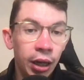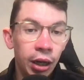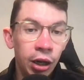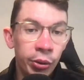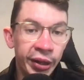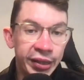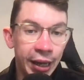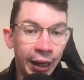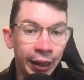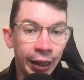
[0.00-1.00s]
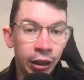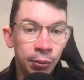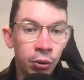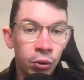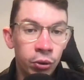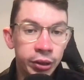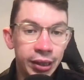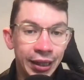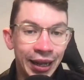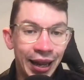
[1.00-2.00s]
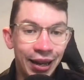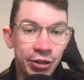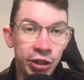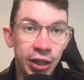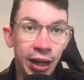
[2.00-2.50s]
Lewis, Ake, Laporte, Akanji